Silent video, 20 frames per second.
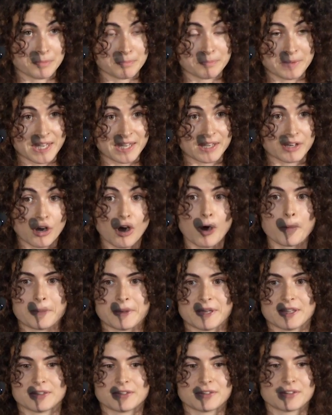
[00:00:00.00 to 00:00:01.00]
being
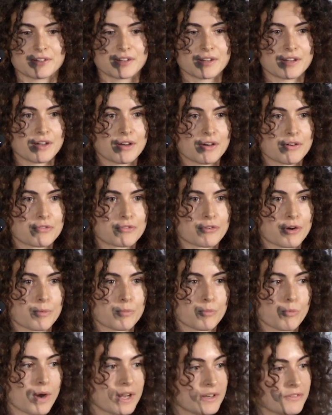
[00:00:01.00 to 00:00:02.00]
copied
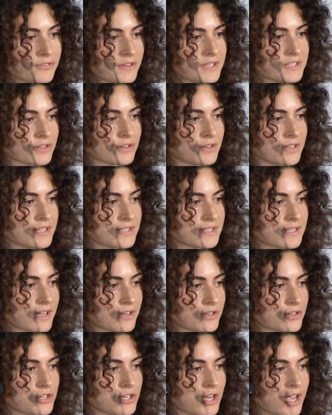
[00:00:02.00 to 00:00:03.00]
from one physical
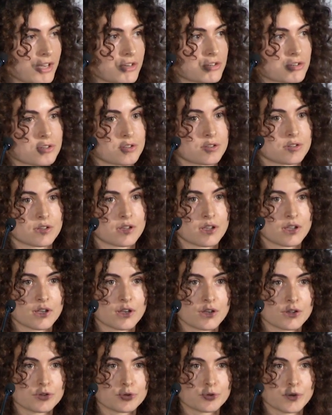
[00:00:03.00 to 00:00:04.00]
instantiation
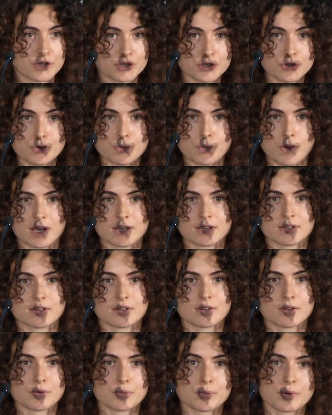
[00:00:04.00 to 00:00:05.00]
to a new one
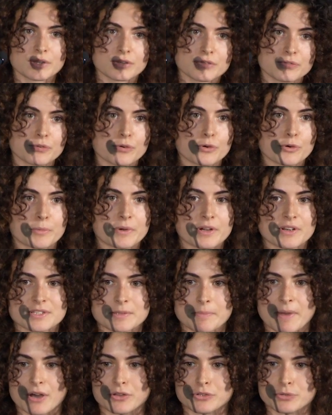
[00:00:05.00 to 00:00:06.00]
when the former is
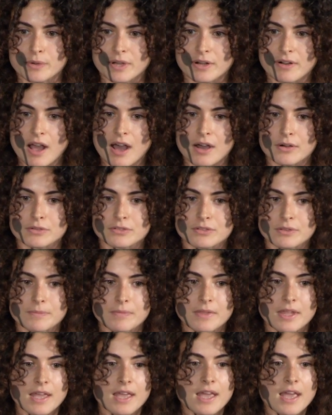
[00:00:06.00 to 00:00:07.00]
about to wear out.
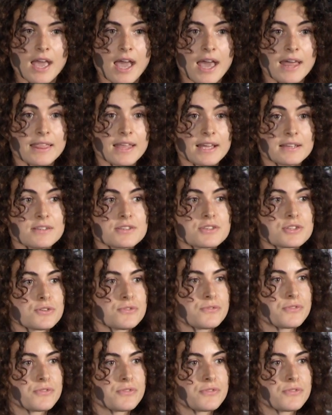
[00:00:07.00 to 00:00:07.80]
And that is the